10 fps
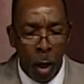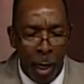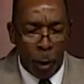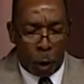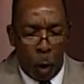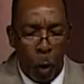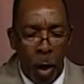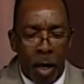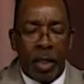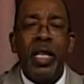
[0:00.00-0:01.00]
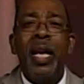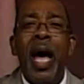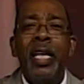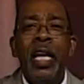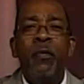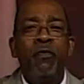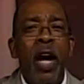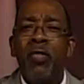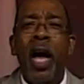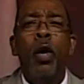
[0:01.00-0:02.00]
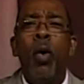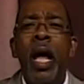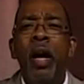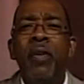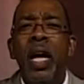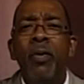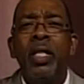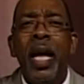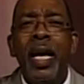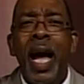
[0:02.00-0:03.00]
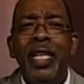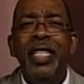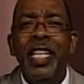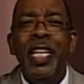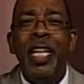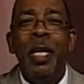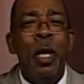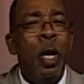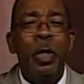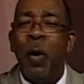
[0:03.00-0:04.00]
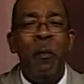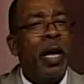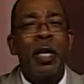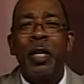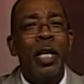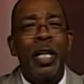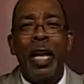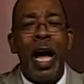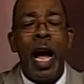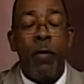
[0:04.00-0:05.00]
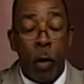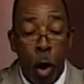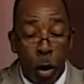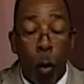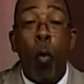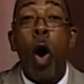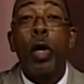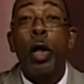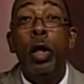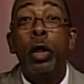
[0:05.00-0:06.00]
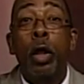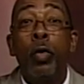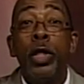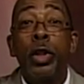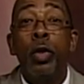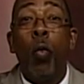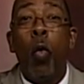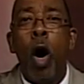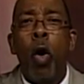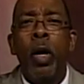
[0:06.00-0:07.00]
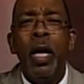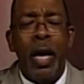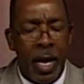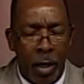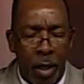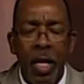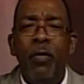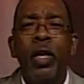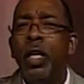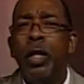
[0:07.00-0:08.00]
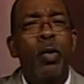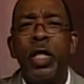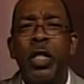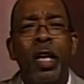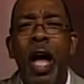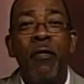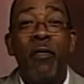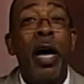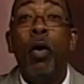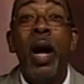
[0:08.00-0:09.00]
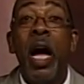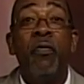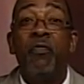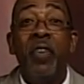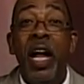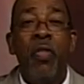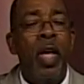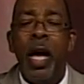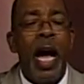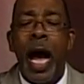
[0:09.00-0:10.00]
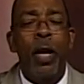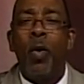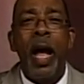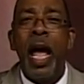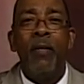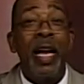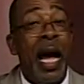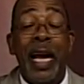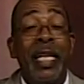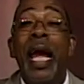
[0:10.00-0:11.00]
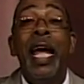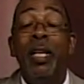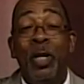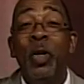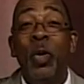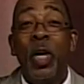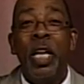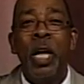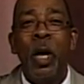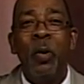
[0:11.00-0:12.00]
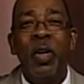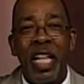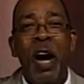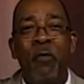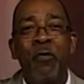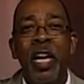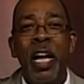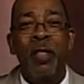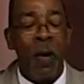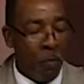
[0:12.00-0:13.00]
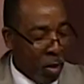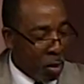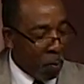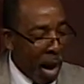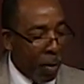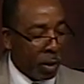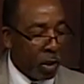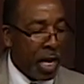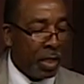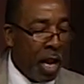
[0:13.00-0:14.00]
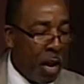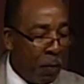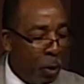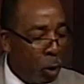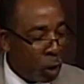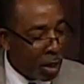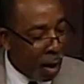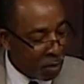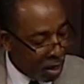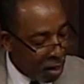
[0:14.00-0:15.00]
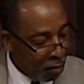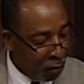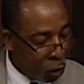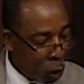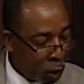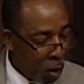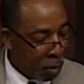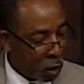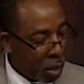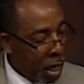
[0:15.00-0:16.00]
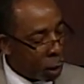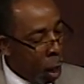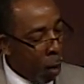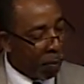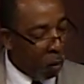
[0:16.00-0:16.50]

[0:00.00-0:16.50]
And so until I get faith, I don't have everything I need to make a good life, to walk a good Christian walk and to live a good Christian life. If I don't have faith, I don't have it. I can't do it without faith. The Bible says in Hebrews chapter 11, verse number 6, but